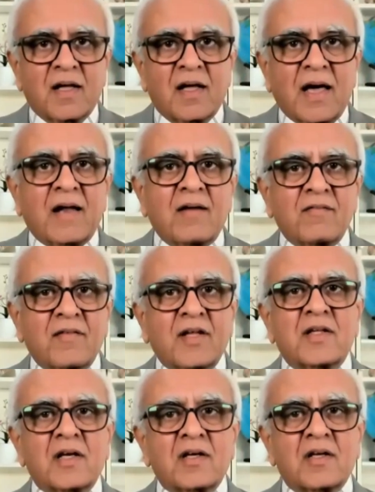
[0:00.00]
and
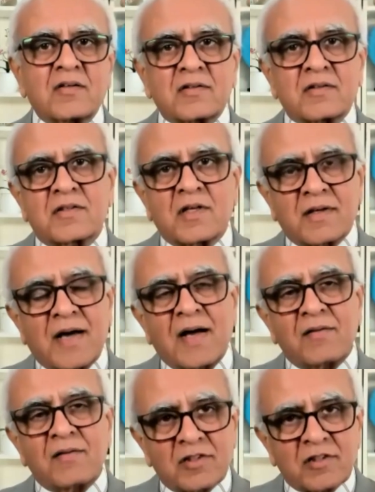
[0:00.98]
when they
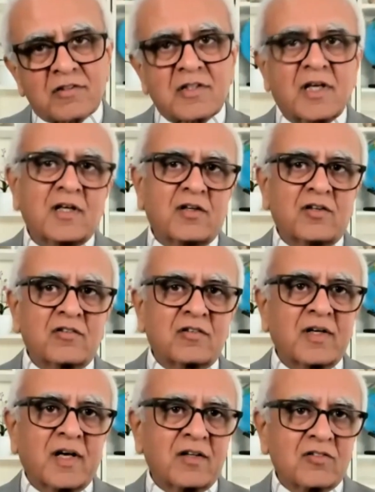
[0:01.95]
derive
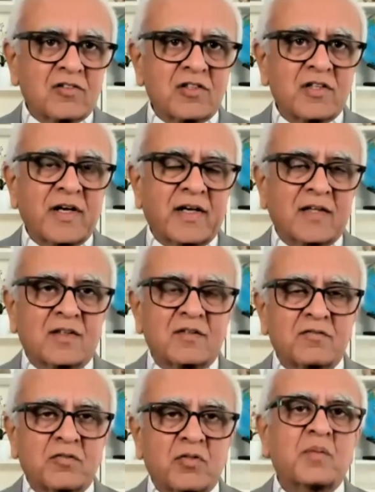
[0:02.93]
sustenance and strength
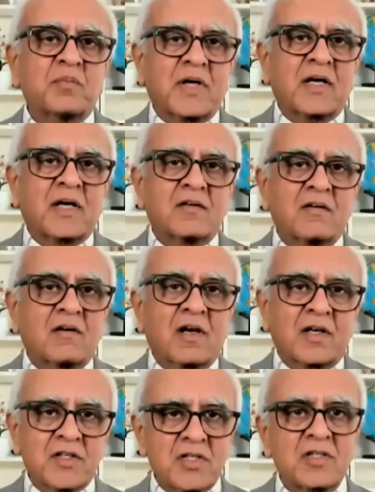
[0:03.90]
from that
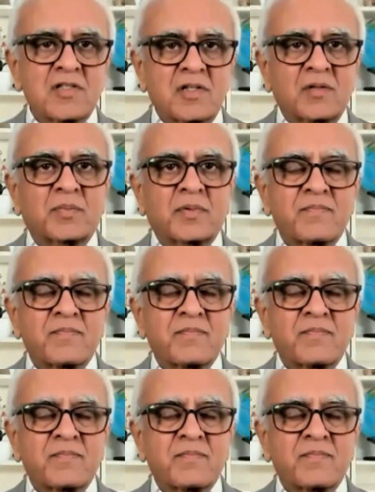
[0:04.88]
relationship.